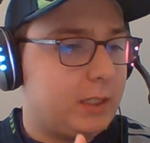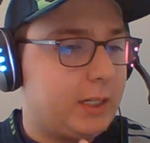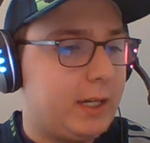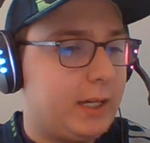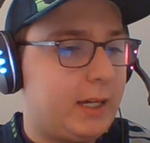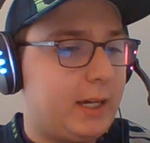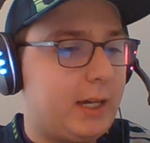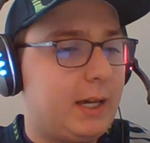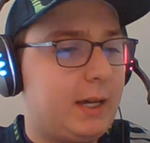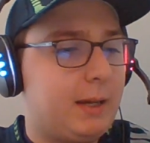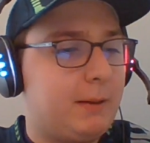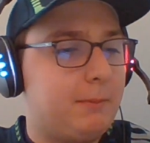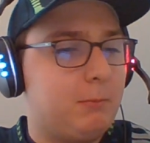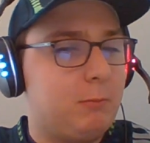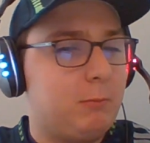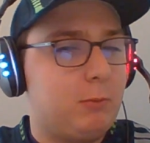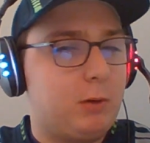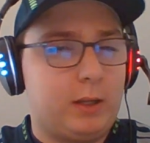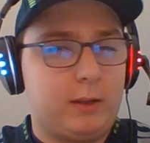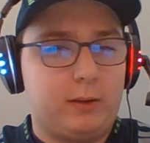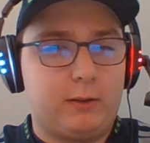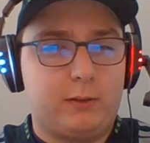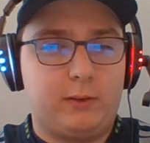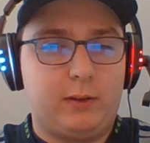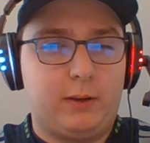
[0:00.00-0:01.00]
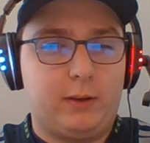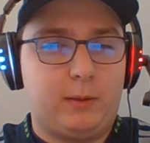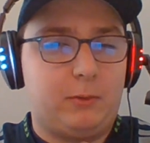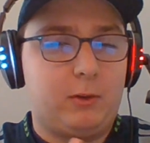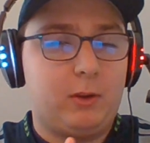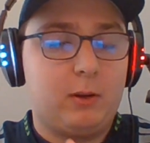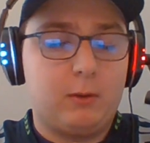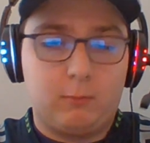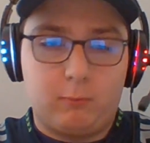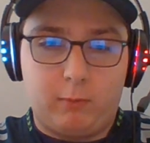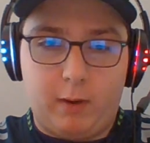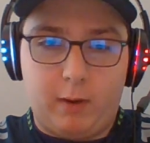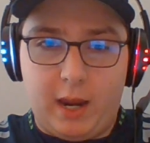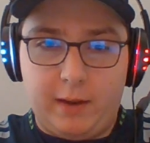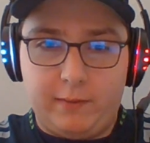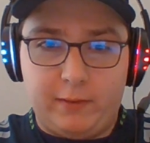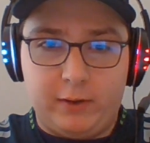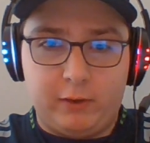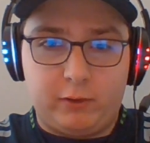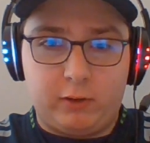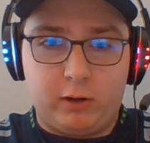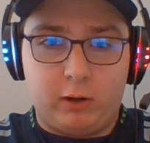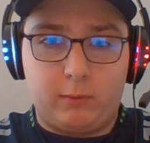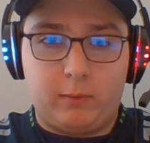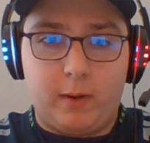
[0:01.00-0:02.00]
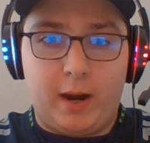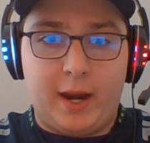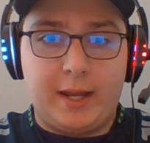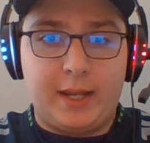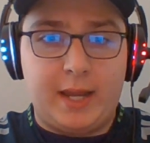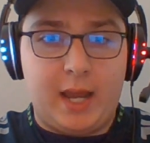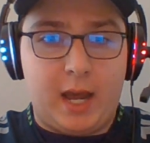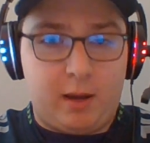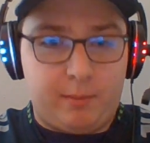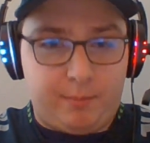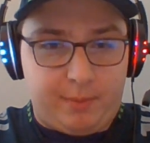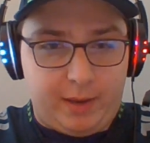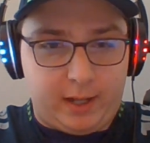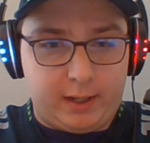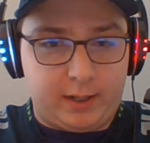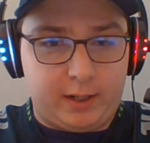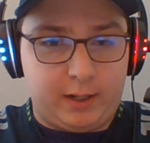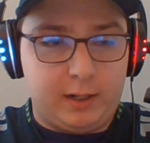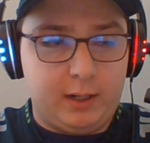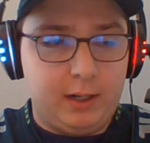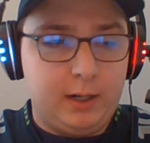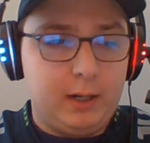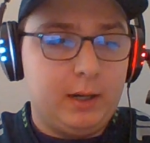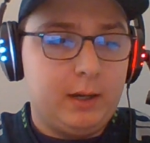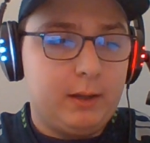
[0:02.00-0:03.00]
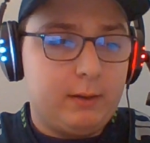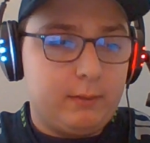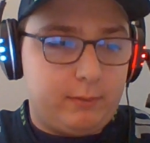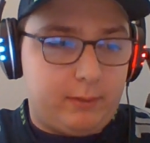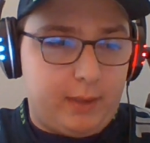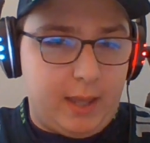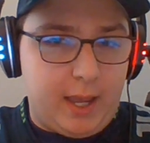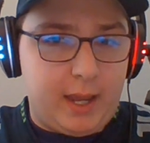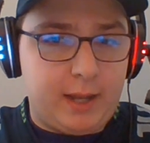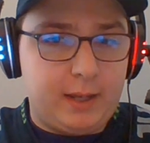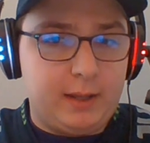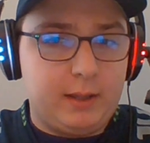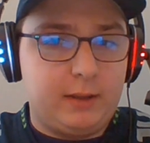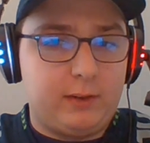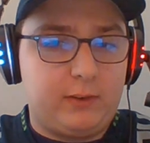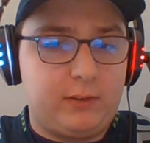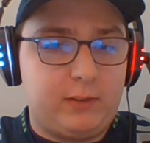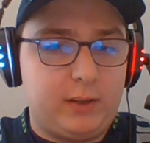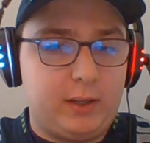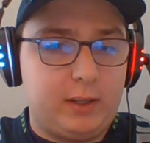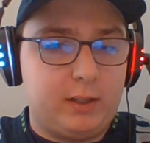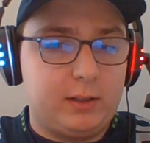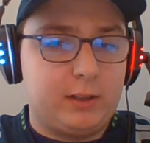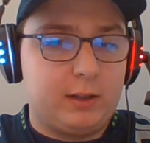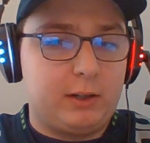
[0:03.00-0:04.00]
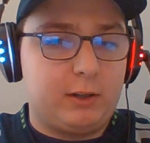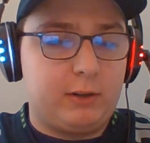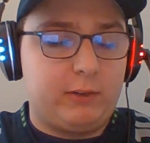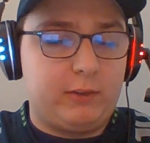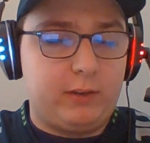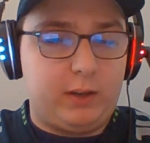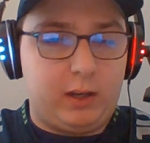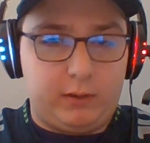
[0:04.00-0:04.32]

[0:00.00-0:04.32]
what other team? Ravens are right now better than the Steelers,